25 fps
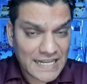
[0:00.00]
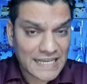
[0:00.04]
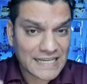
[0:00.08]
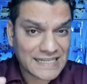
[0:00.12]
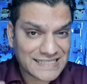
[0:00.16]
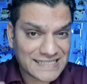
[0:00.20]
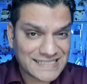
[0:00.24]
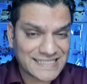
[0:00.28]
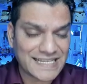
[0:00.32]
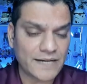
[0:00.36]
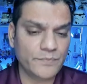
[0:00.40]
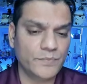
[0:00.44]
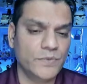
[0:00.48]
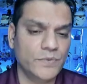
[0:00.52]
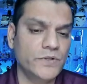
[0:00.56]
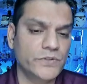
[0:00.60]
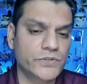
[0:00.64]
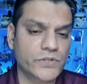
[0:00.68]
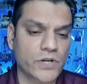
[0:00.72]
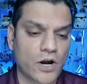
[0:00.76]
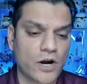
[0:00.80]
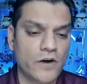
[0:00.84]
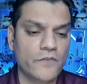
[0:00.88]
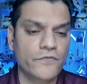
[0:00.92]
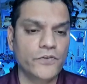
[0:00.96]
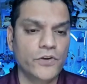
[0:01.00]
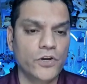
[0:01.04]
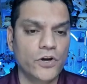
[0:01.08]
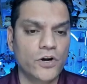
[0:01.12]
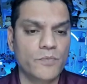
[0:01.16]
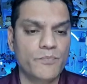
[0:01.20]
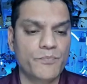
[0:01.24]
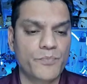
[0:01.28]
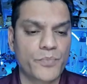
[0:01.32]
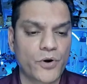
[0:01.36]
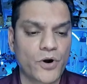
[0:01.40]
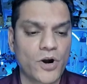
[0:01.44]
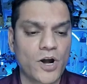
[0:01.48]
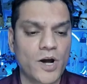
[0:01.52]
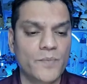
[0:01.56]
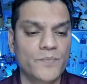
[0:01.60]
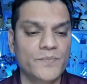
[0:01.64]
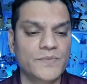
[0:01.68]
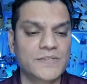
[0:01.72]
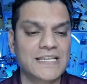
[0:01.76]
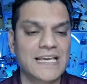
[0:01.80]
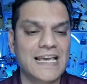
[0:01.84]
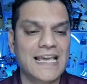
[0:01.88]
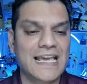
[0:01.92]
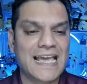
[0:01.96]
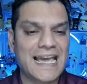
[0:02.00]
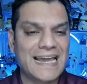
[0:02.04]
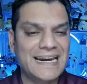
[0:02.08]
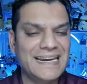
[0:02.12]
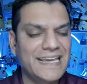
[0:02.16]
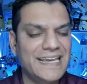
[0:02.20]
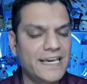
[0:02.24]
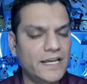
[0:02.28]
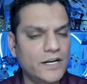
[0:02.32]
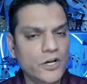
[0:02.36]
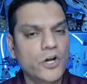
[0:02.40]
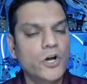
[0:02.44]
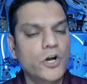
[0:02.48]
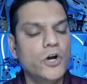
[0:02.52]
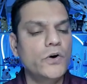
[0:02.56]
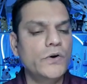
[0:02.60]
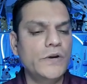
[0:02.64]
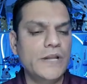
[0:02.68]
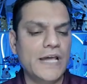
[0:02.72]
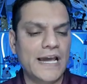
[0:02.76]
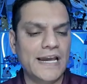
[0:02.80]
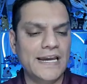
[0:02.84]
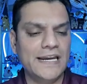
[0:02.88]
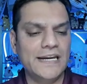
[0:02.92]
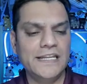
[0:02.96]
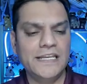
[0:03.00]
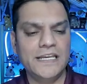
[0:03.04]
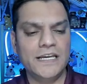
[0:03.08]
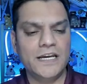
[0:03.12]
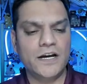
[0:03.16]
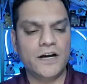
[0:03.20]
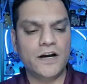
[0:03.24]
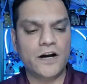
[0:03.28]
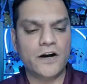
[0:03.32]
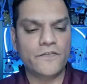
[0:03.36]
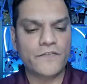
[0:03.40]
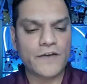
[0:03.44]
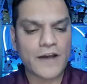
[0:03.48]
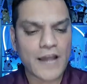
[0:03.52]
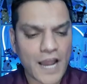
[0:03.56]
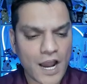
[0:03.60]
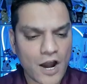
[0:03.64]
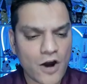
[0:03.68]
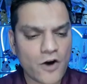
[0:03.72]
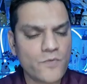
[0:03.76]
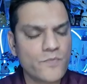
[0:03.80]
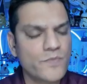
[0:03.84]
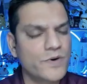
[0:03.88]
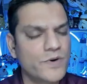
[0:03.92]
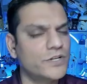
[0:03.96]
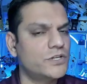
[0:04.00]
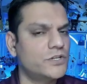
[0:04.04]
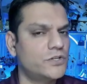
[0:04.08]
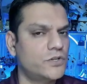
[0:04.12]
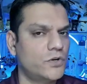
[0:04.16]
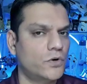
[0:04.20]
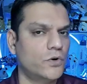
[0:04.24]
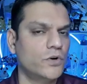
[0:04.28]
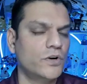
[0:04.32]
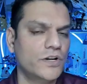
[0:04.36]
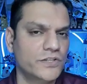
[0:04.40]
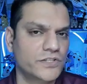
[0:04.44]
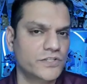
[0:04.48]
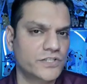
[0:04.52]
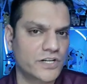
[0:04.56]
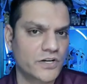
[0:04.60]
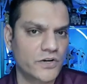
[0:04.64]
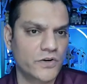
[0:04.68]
examples of your prompts and get a good idea of how much tokens you're